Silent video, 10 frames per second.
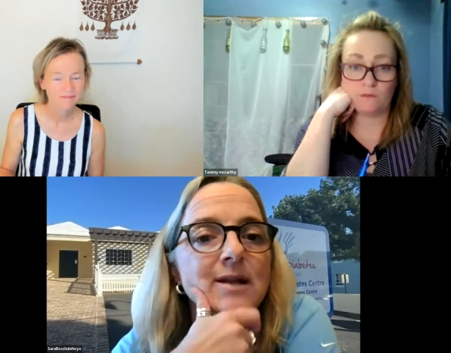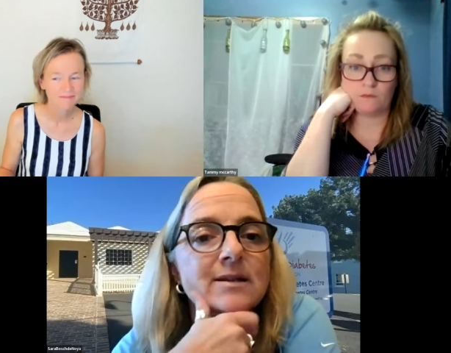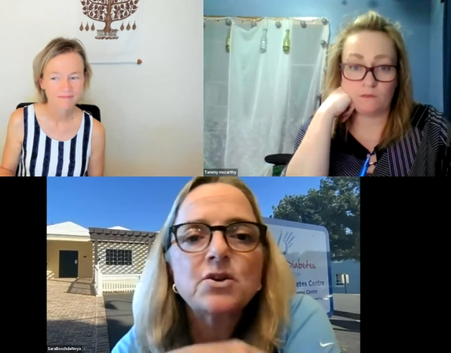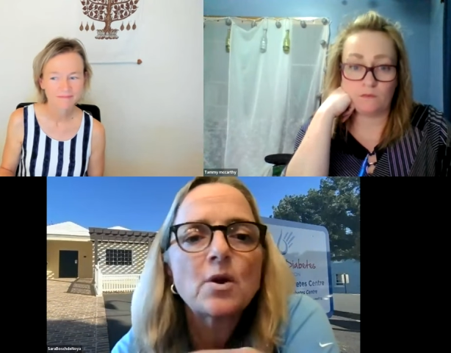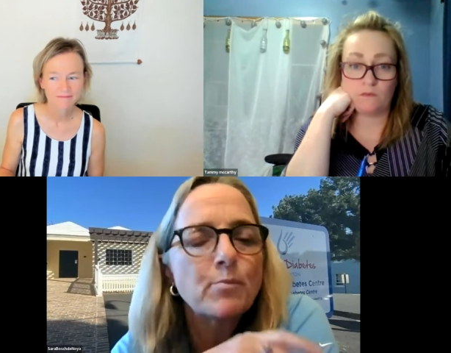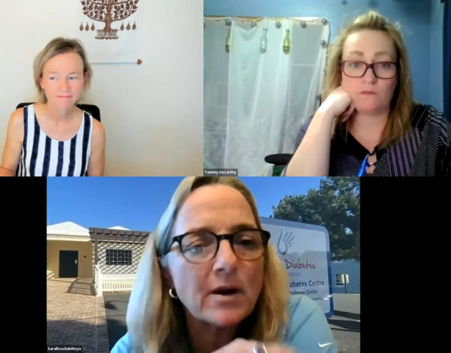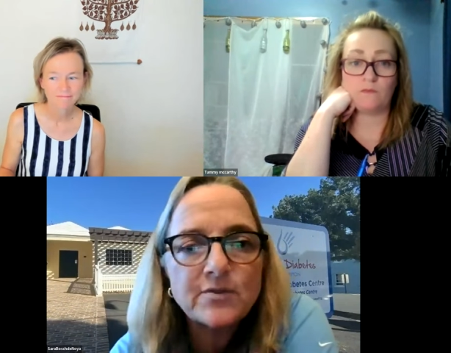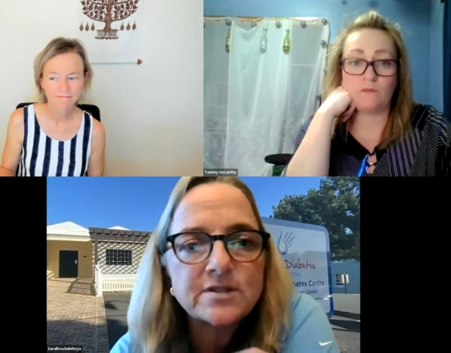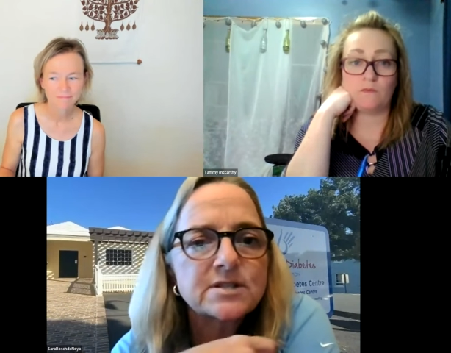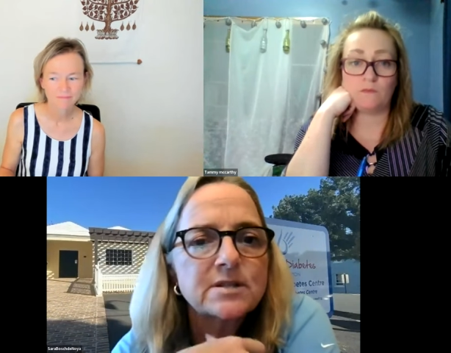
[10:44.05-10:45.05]
Speaker 1: Let, you know,
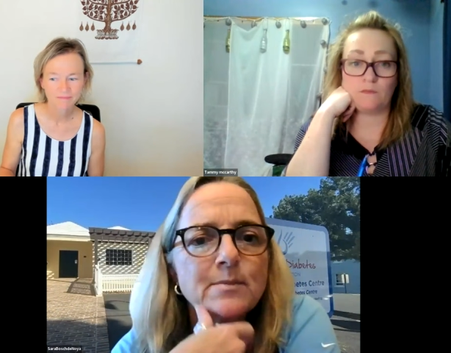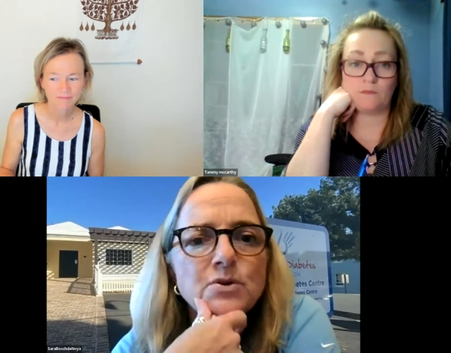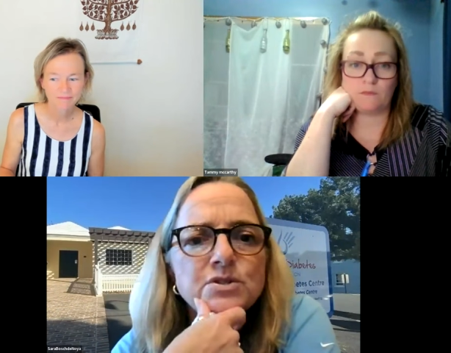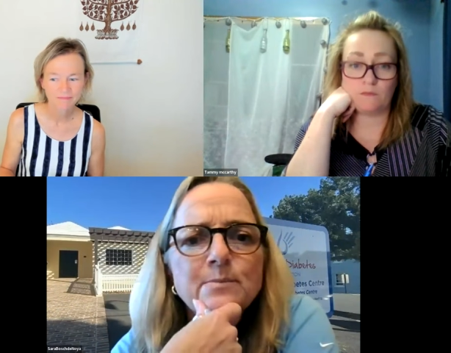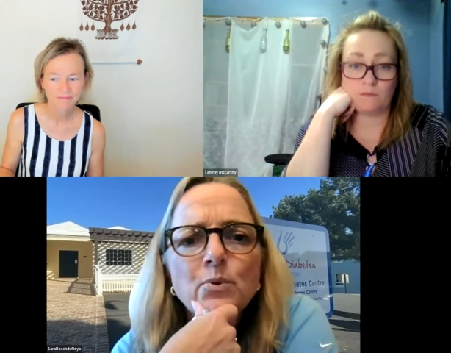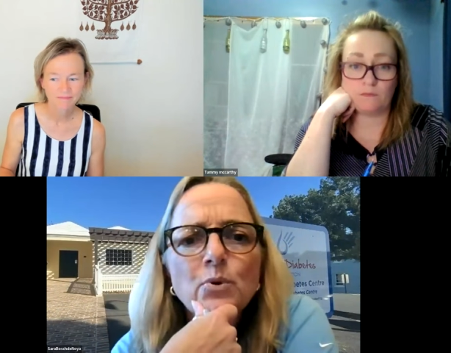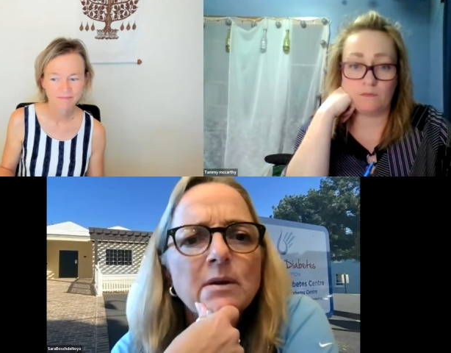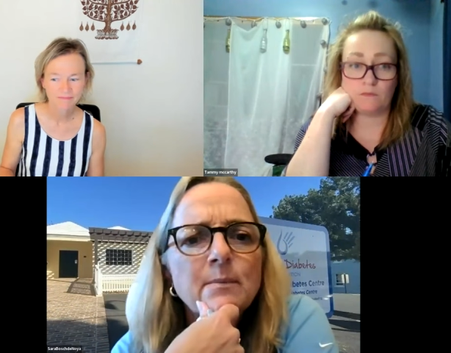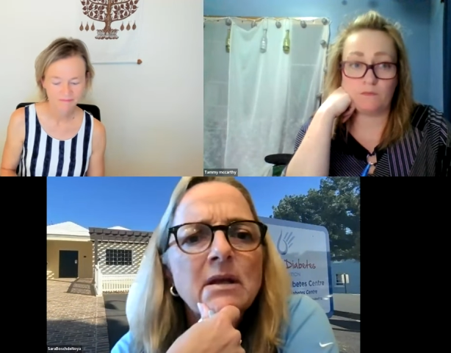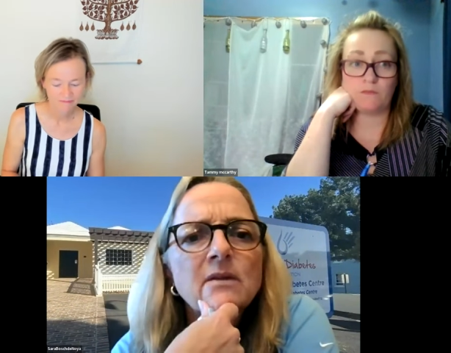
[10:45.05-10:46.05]
breakfast is the most
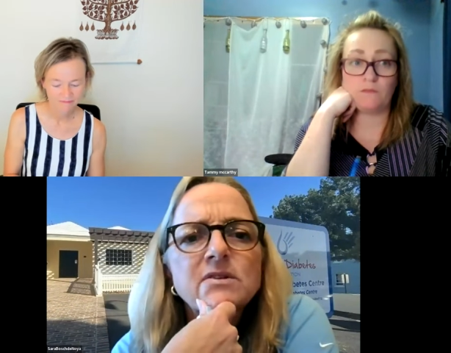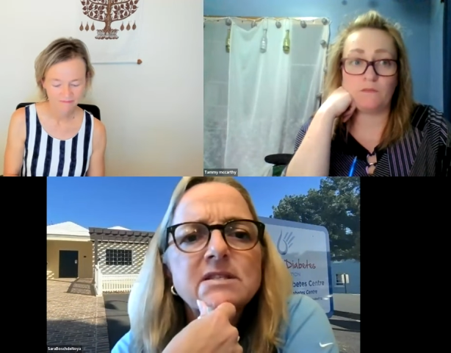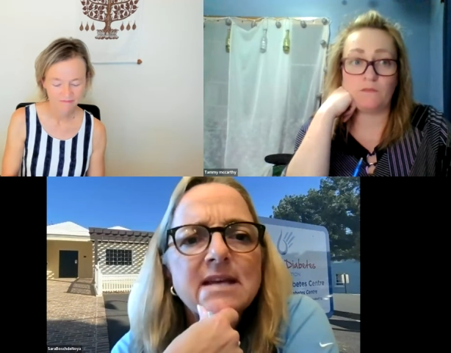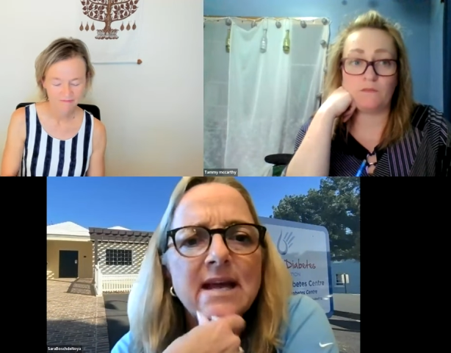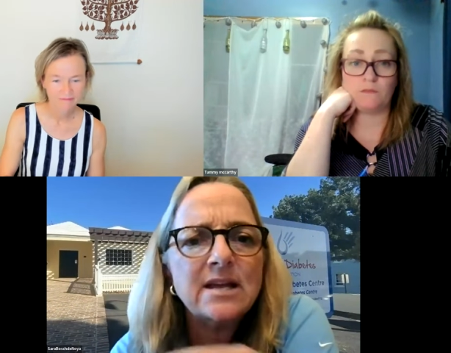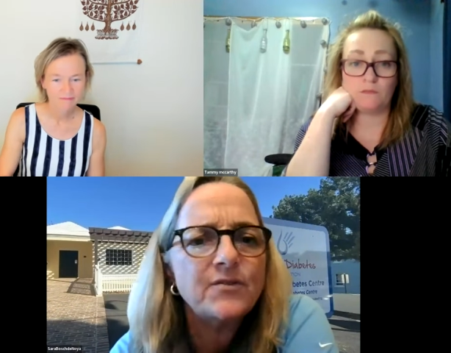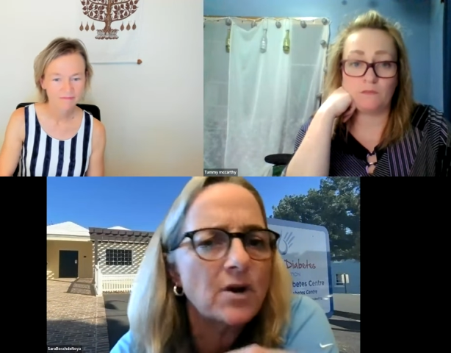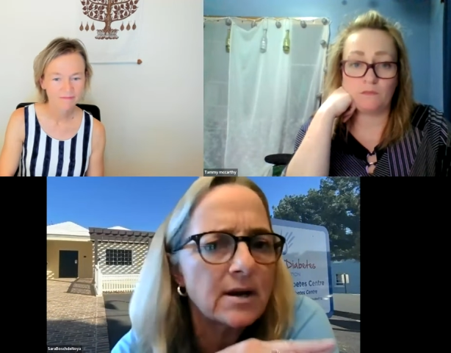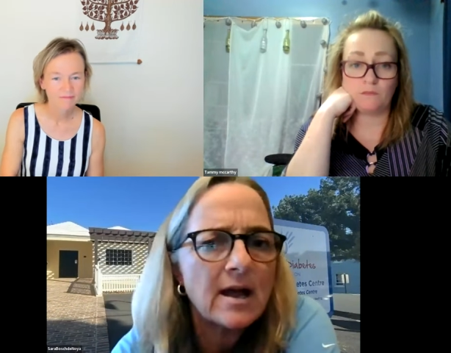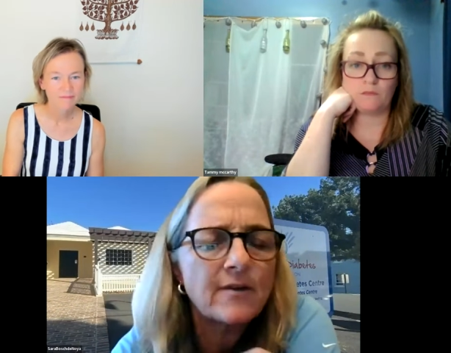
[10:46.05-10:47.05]
important meal of the day. You've
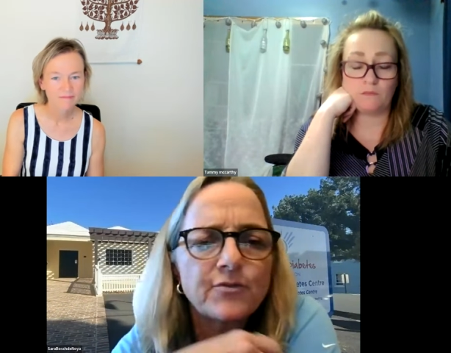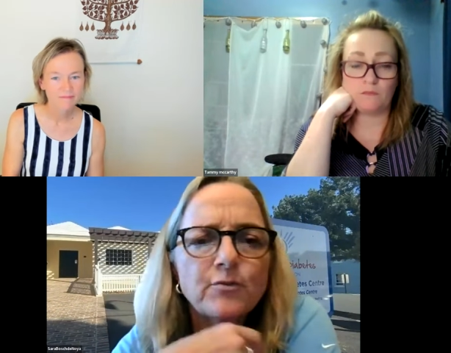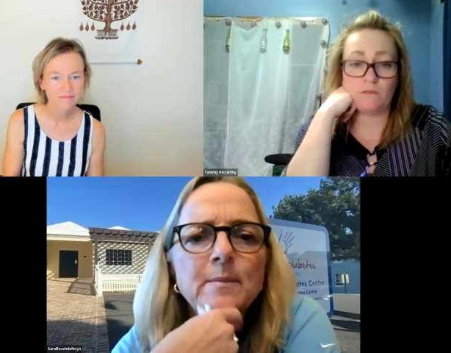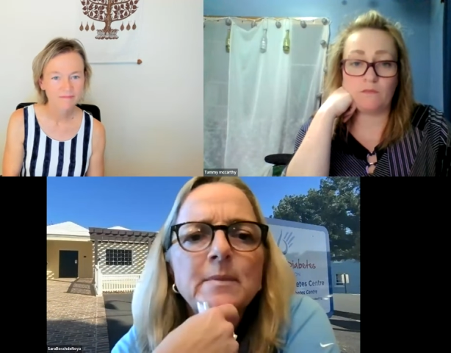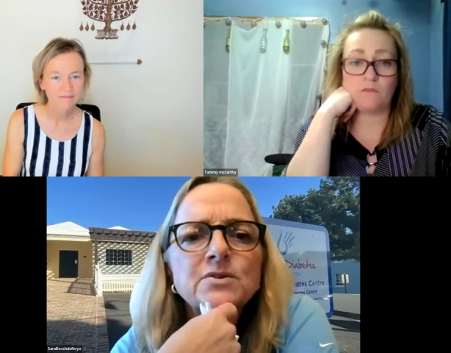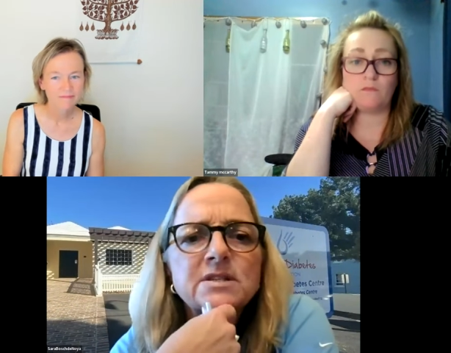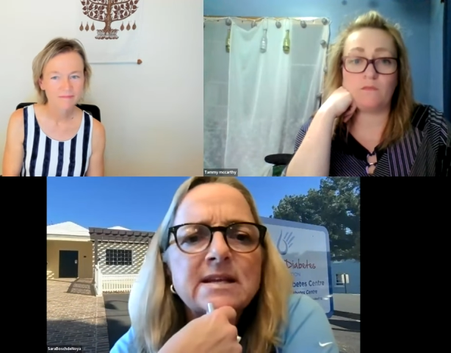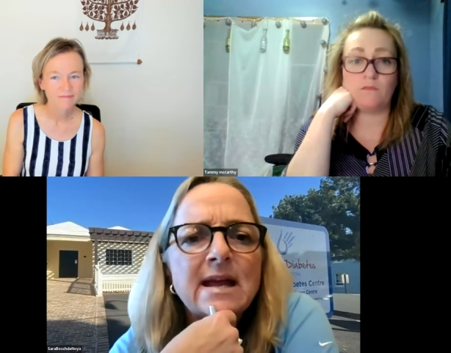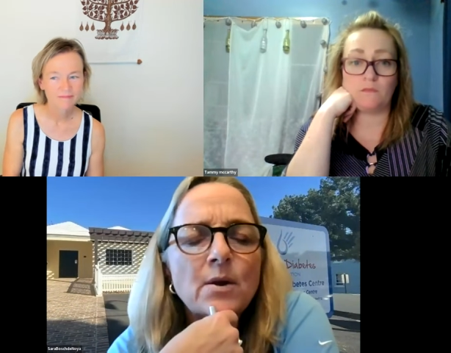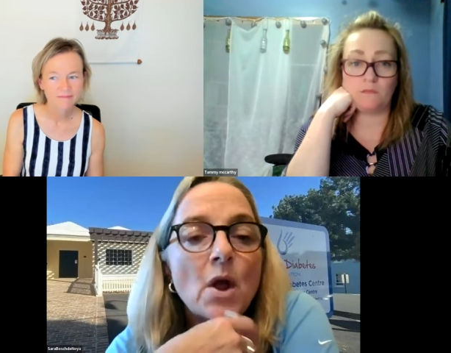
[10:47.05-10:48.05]
got to have three meals a
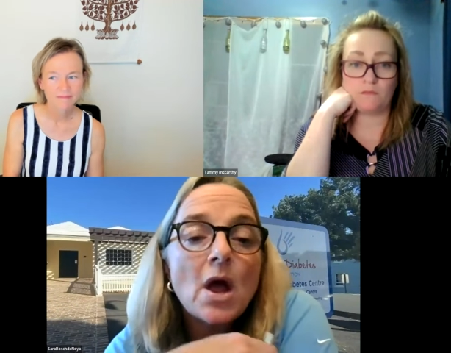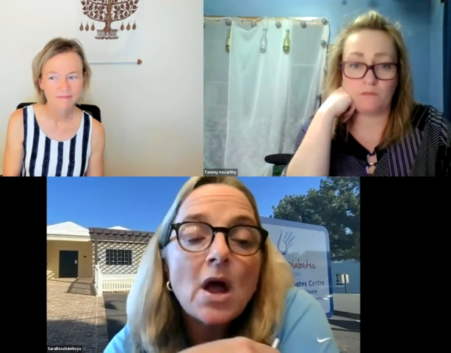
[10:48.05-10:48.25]
day. And